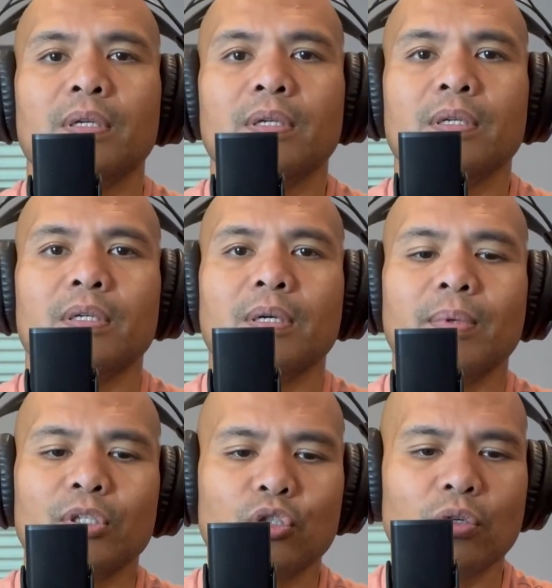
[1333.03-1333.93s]
I'm not
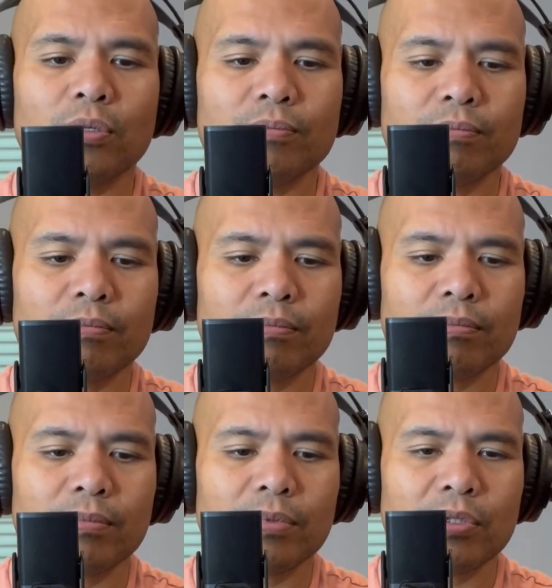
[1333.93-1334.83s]
sure.
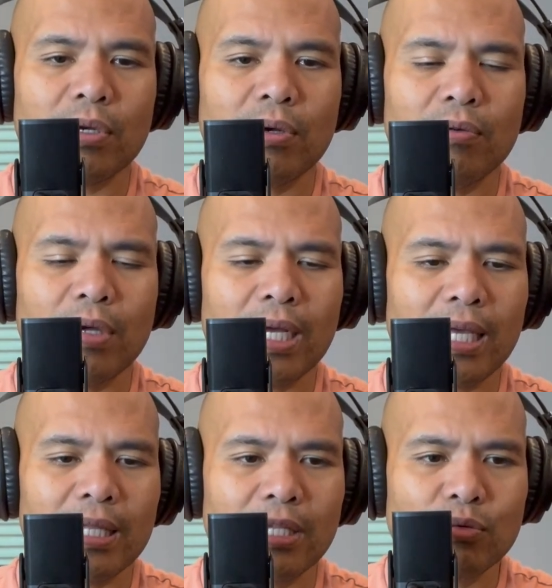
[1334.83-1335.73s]
So, again,
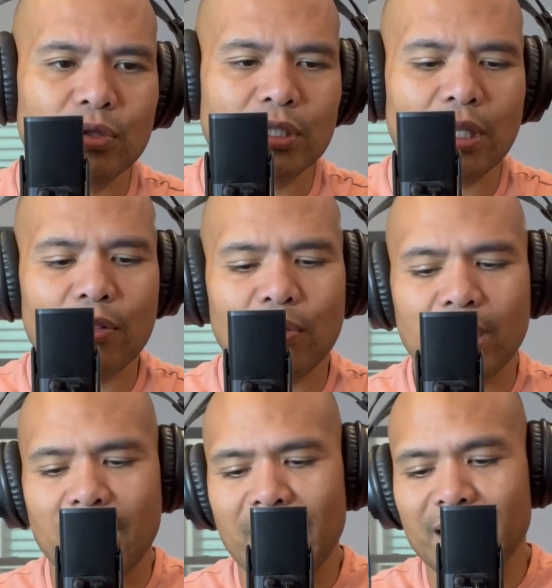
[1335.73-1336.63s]
this was just a thought I
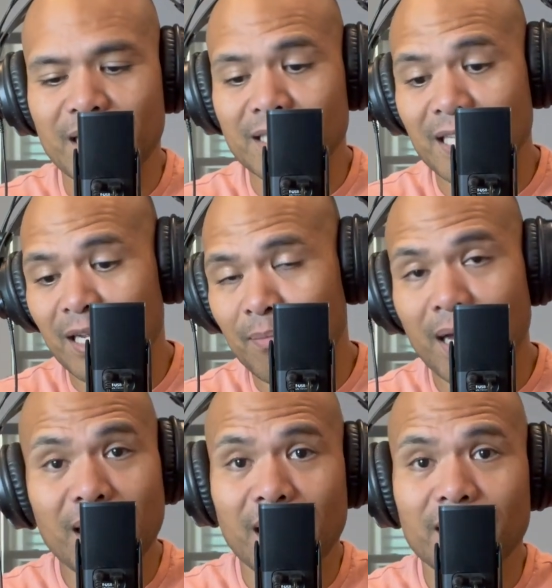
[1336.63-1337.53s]
had inside my
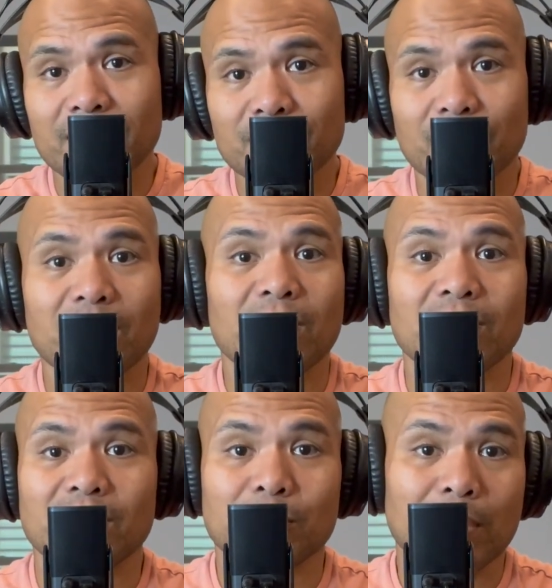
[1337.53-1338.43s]
head because this
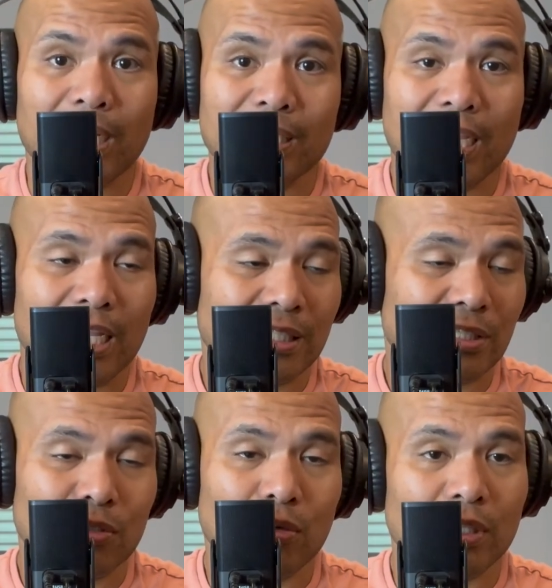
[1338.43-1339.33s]
podcast is
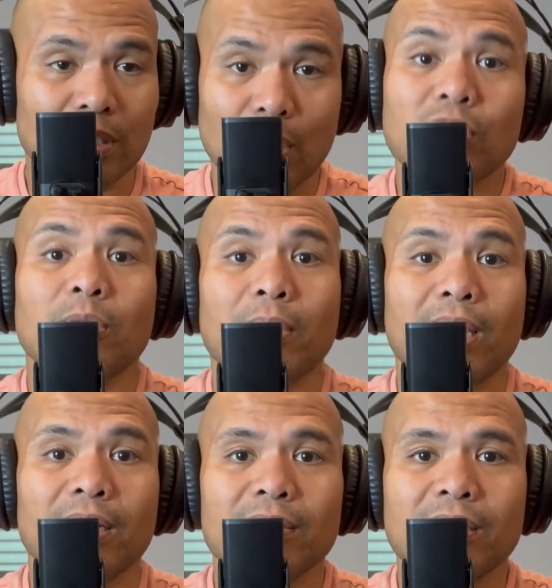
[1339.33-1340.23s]
called Alone in My Head.
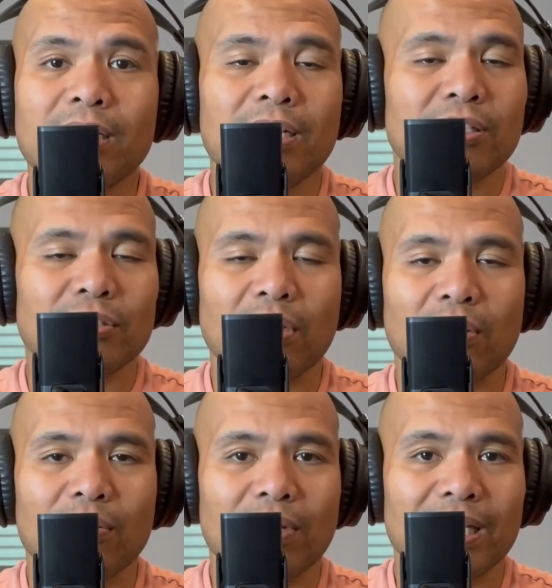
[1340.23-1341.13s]
So,
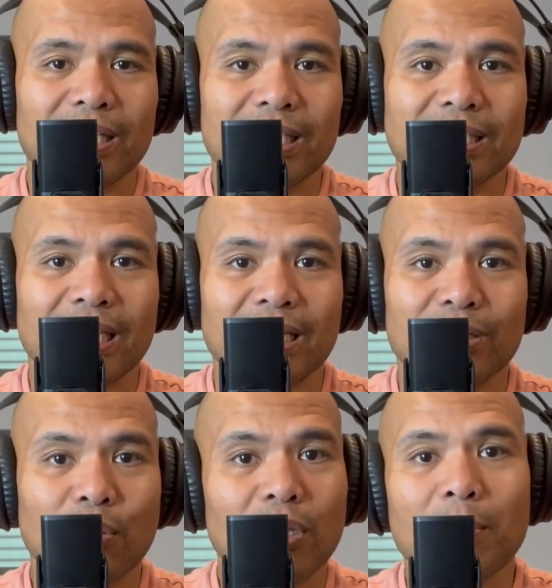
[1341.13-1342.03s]
at least I can
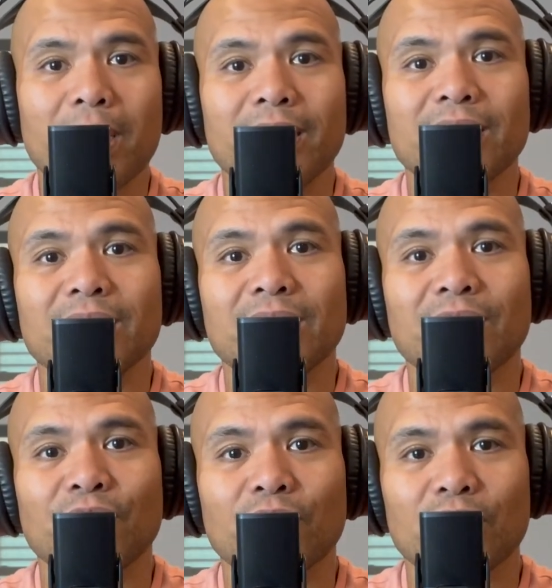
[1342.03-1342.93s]
talk about it in
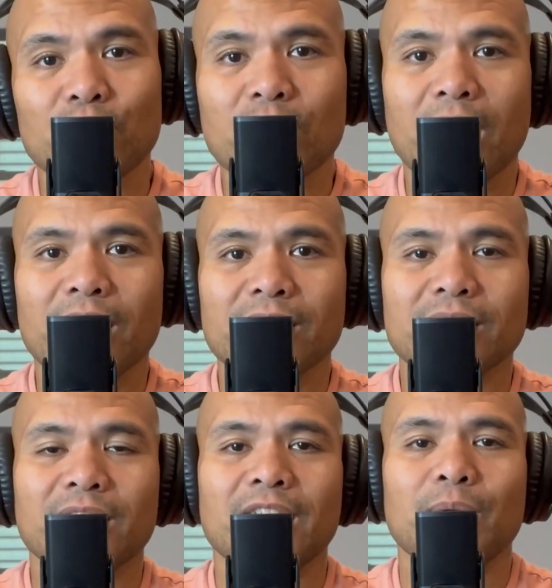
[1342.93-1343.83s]
front of you guys.
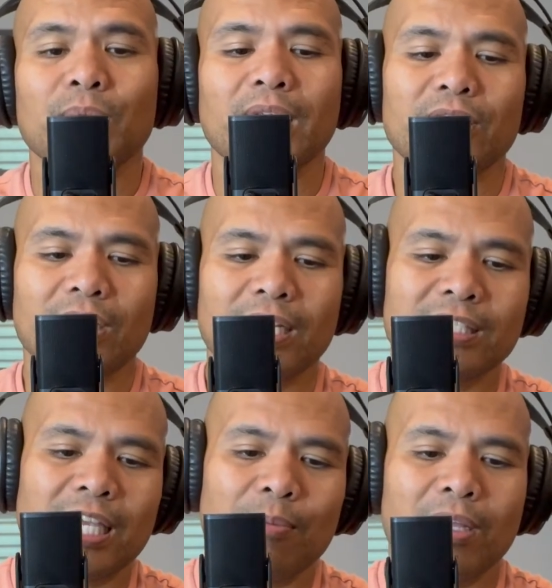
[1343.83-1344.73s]
And I'm glad you guys
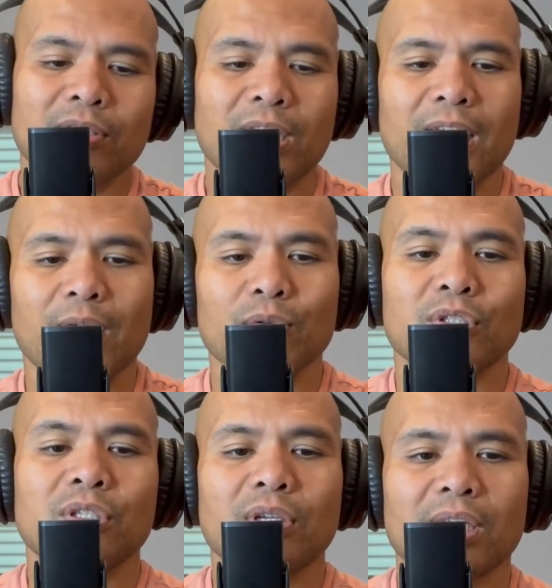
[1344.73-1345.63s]
came out today. I will see you
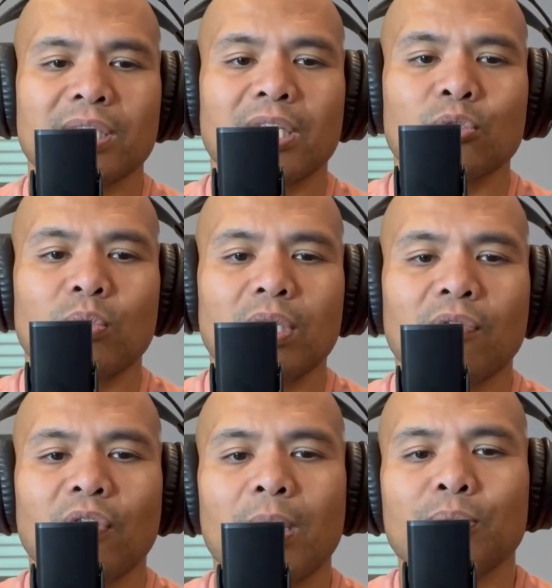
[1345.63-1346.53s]
guys next week for
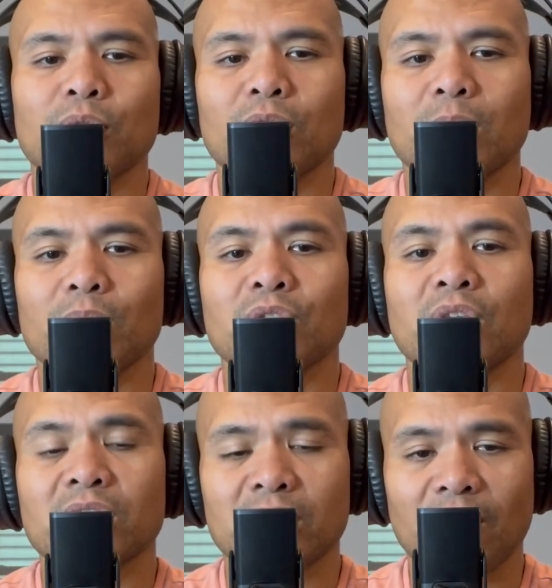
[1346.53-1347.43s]
episode number
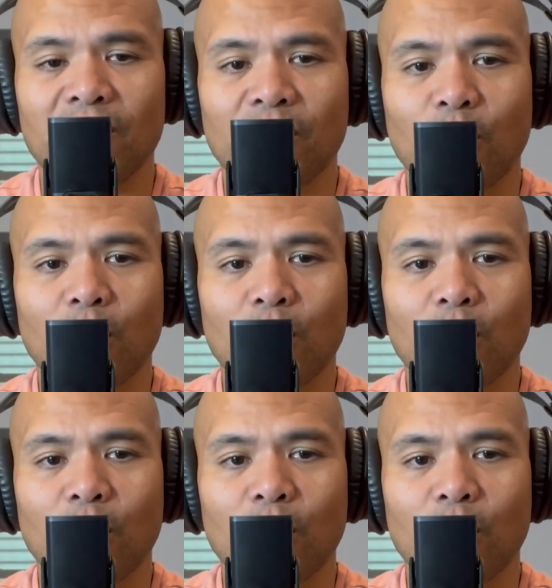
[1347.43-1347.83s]
64.